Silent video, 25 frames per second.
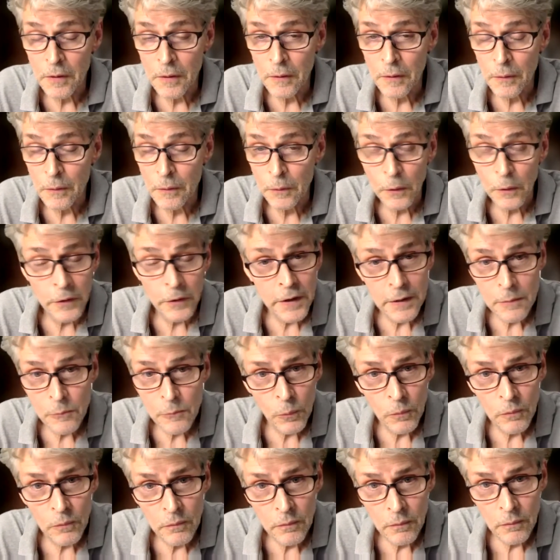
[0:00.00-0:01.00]

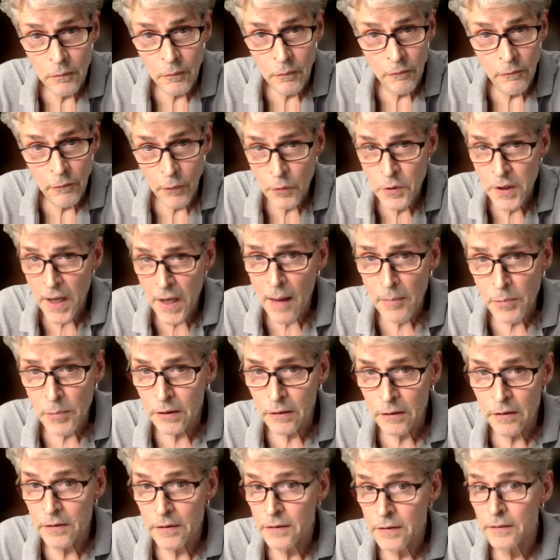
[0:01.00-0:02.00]
Learning
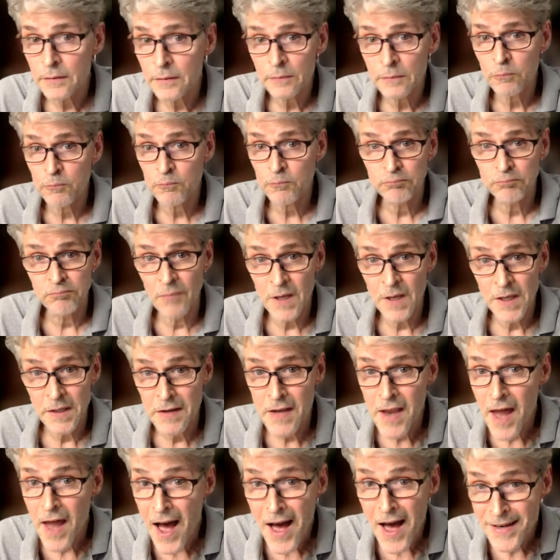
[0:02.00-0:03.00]
vocabulary is
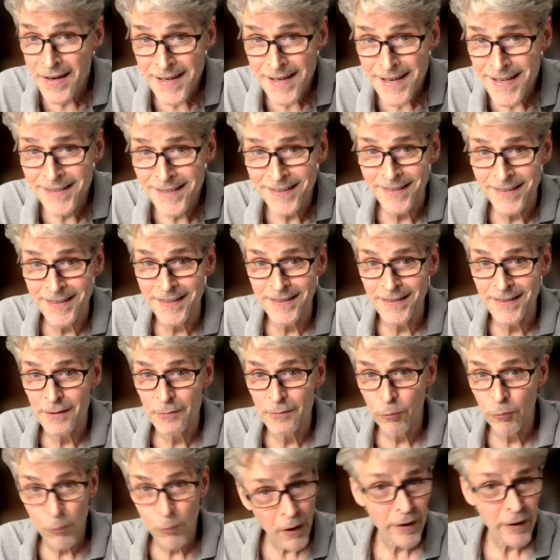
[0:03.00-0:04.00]
not easy. It's
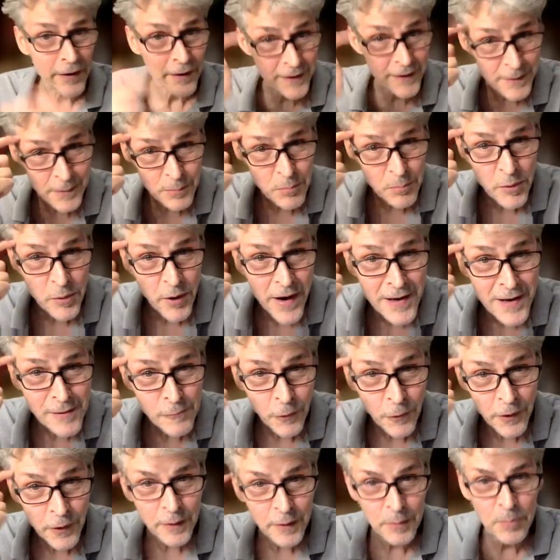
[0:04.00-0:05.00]
work, it's brain
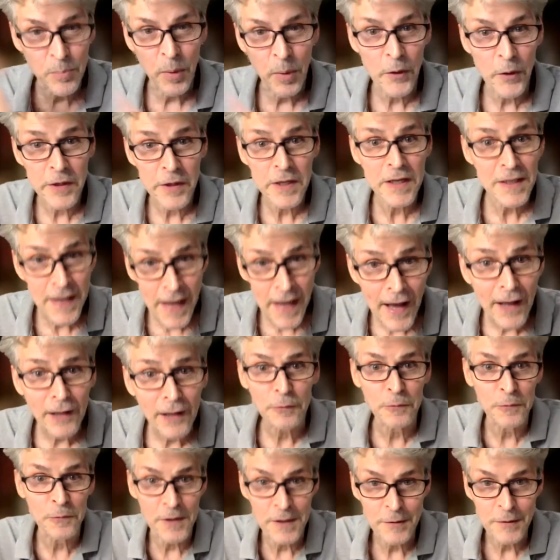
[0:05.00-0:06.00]
work, burning
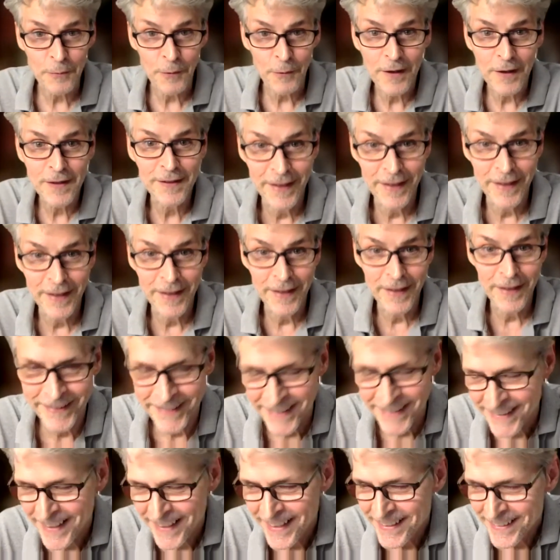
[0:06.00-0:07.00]
calories, right?
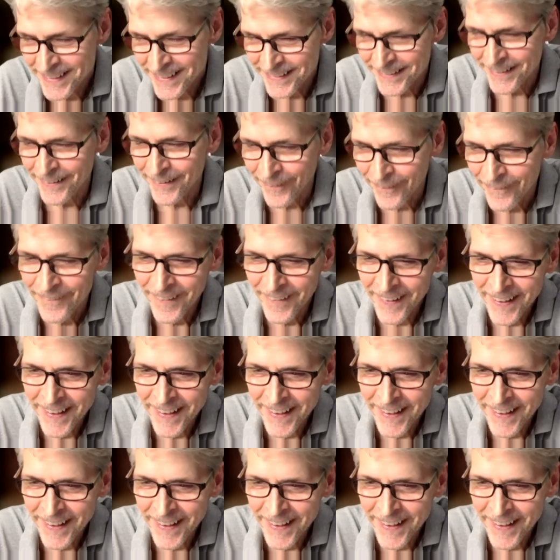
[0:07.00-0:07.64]
So,